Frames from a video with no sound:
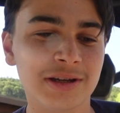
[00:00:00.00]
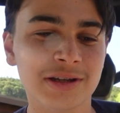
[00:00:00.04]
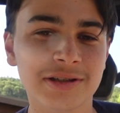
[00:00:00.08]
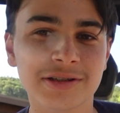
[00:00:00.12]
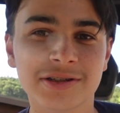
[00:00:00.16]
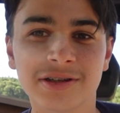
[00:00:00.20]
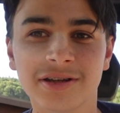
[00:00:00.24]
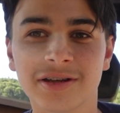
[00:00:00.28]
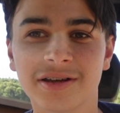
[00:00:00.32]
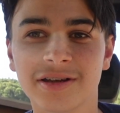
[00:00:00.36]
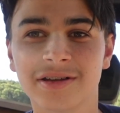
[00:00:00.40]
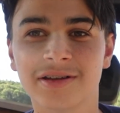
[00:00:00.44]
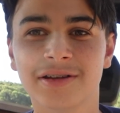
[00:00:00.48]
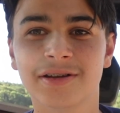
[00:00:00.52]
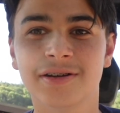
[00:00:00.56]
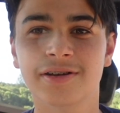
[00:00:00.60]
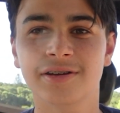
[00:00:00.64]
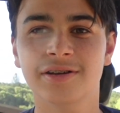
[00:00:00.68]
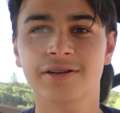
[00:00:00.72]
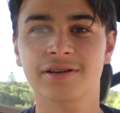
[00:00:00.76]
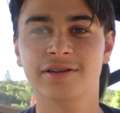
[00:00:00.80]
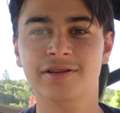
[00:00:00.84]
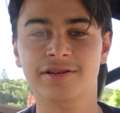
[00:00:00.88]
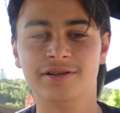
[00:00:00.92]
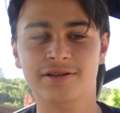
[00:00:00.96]
into
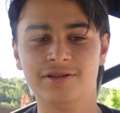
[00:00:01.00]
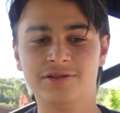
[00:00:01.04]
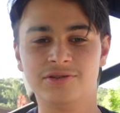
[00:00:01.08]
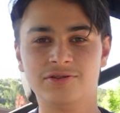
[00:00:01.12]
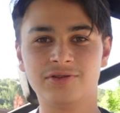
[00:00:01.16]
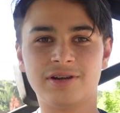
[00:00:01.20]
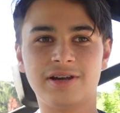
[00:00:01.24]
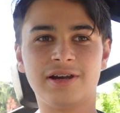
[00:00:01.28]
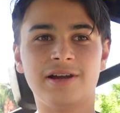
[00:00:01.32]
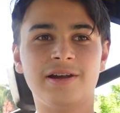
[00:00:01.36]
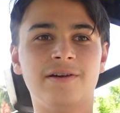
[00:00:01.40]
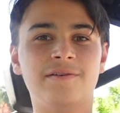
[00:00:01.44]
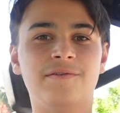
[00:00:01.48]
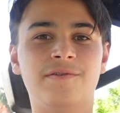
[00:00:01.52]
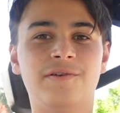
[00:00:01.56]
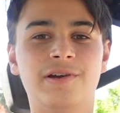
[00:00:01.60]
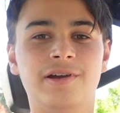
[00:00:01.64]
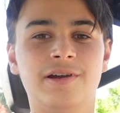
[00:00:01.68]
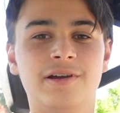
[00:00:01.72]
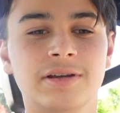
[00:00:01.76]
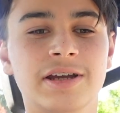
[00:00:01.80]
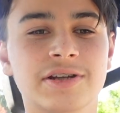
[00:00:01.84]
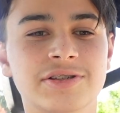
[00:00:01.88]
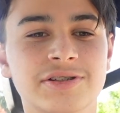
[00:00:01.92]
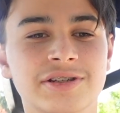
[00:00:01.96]
drive.
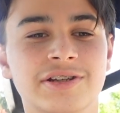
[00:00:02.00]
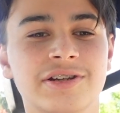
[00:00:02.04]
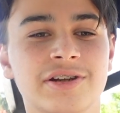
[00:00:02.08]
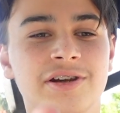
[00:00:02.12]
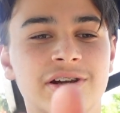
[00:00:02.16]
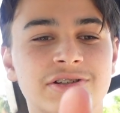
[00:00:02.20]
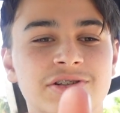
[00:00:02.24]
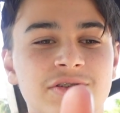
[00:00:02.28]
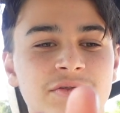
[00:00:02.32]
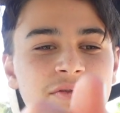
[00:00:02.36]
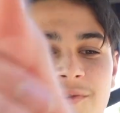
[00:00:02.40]
Actually, no, I should